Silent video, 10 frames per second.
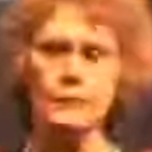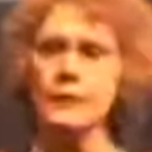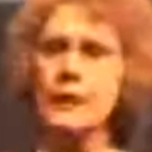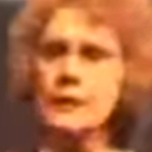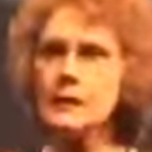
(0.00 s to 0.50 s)

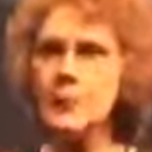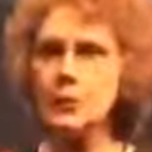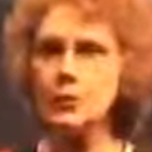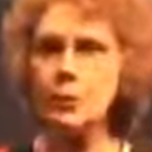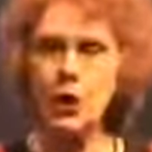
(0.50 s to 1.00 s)
Sun
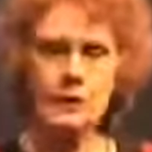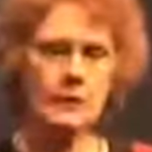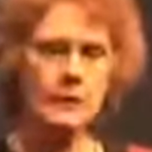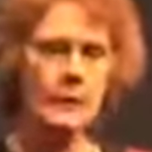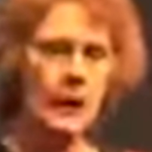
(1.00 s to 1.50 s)
exposure
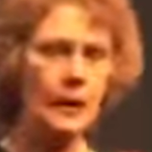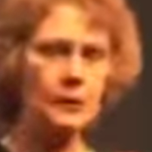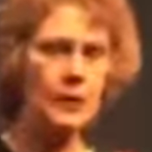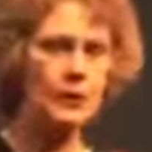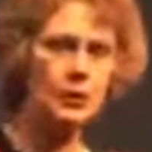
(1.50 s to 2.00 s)
causes
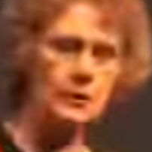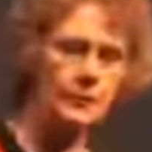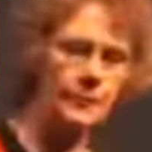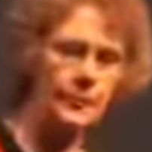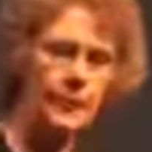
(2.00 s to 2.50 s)

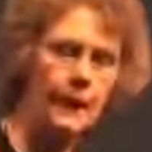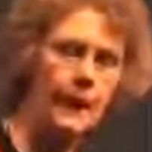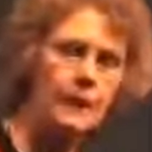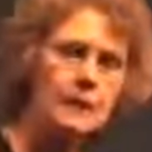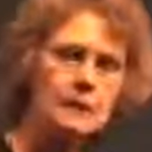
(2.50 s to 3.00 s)
dehydration.
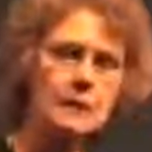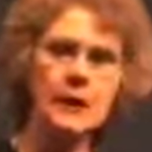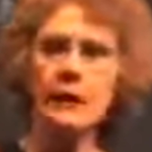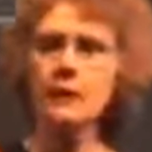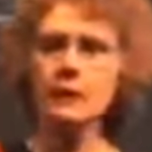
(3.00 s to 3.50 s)
The
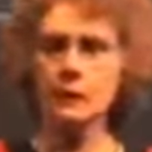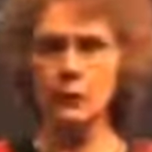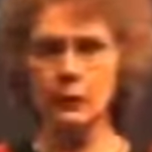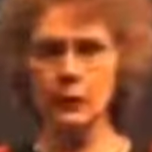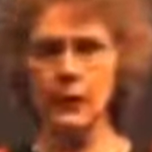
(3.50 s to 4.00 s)
sun,
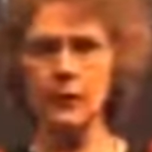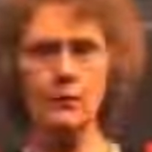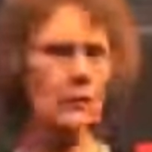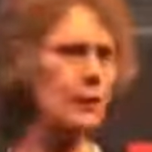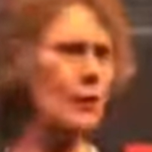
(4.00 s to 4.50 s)
when you're
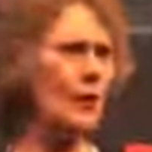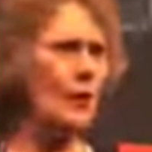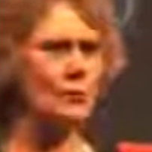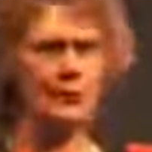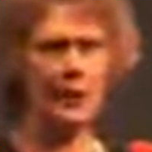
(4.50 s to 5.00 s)
there, you know
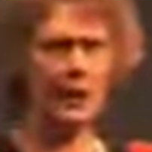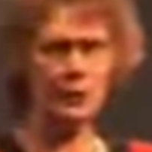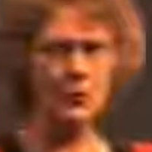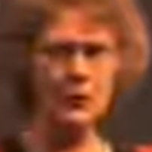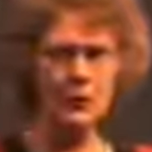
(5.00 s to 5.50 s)
how
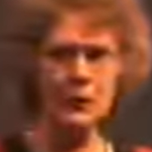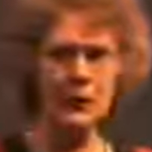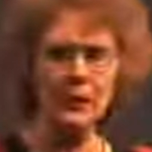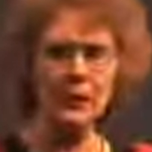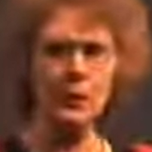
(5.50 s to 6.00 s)
dehydrated we
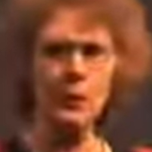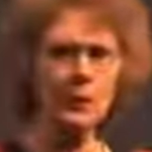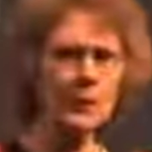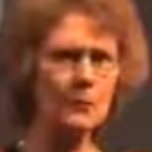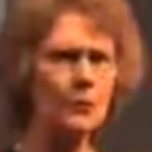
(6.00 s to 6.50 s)
get. And
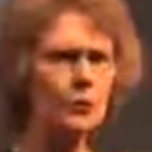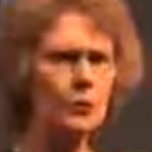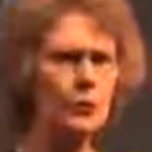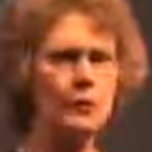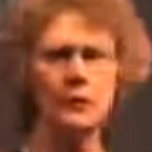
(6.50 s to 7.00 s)
what do people
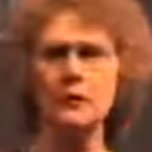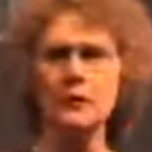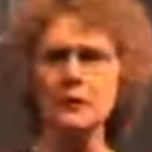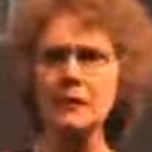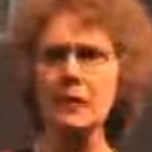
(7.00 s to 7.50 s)
do when they're
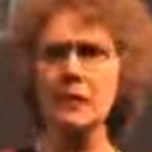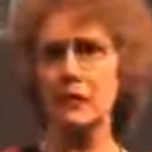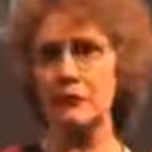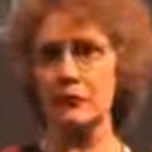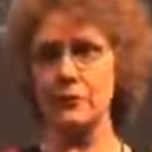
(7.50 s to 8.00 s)
in the sun
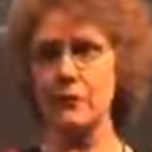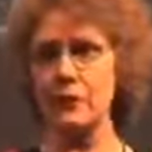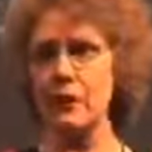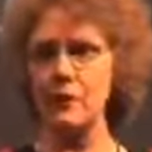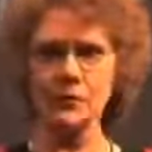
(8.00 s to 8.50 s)
and for
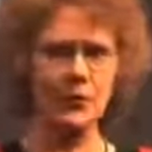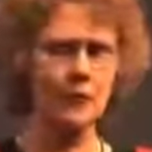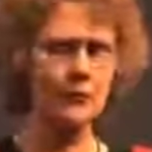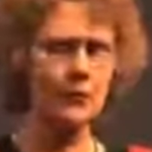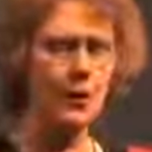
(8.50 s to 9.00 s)
several hours
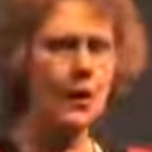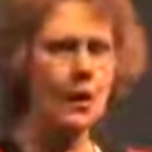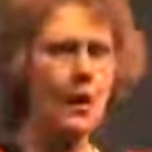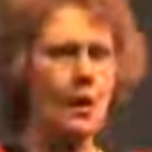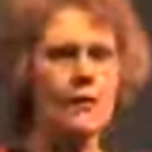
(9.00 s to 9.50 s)
after?
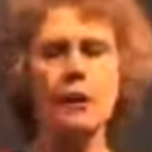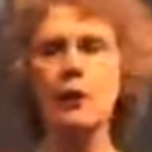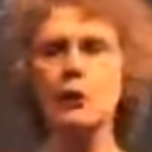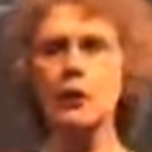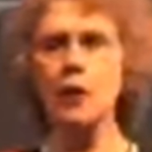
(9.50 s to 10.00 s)
They
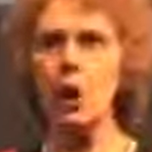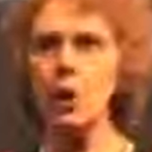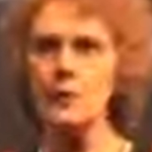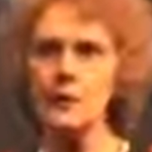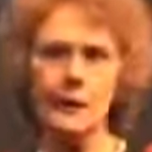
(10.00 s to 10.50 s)
go get
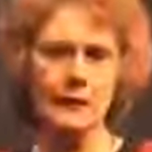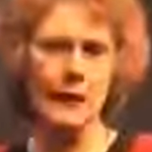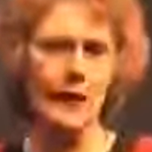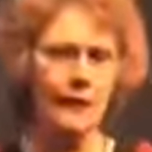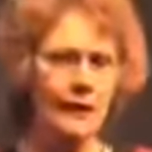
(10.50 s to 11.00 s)
carbonated,
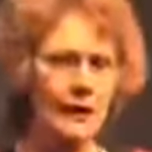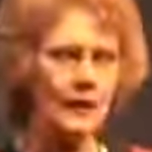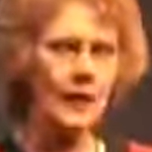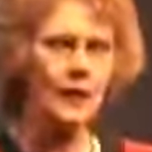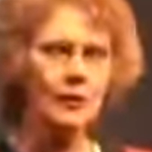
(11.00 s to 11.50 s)

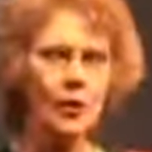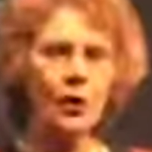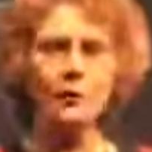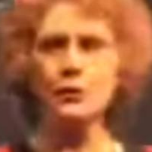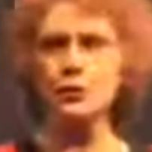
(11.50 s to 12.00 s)
caffeinated,
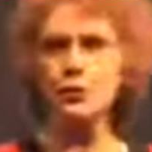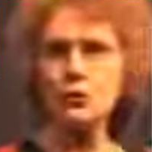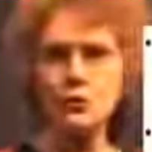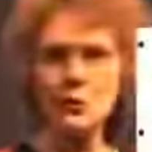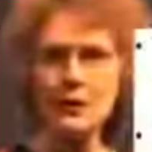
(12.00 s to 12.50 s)
alcoholic
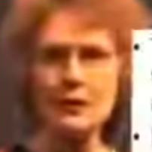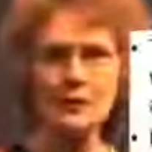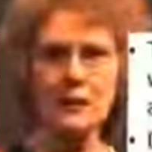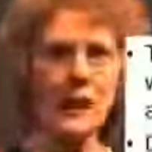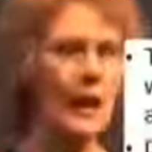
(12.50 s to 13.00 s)
sugar
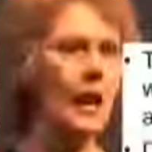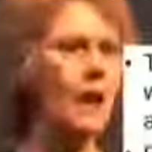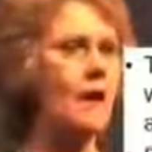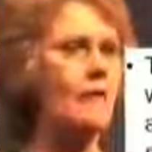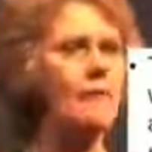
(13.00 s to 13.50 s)
drinks, and
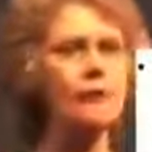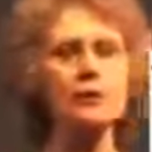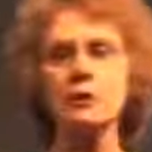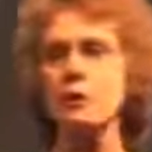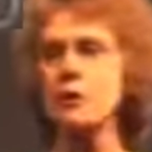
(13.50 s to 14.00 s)

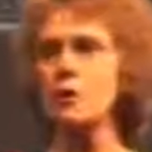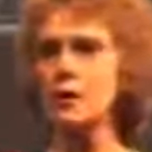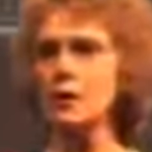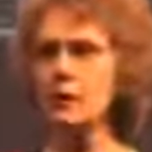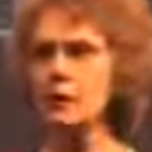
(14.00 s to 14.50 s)
every single
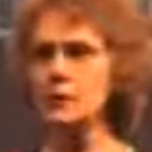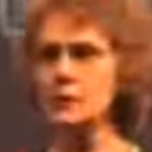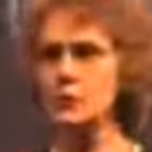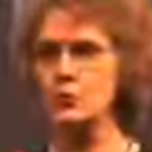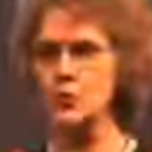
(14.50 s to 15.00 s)
one of
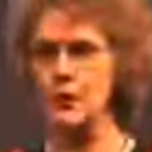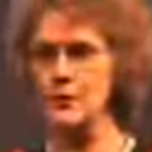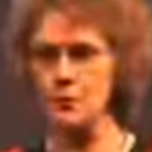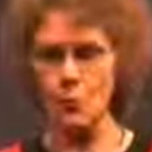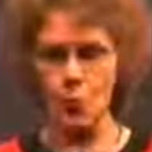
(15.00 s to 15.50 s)
those
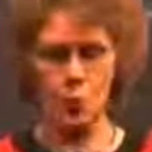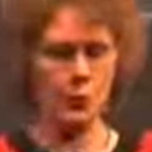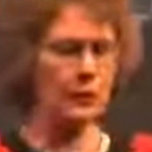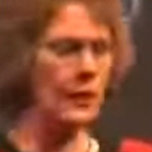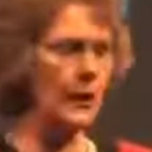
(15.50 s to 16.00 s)
creates more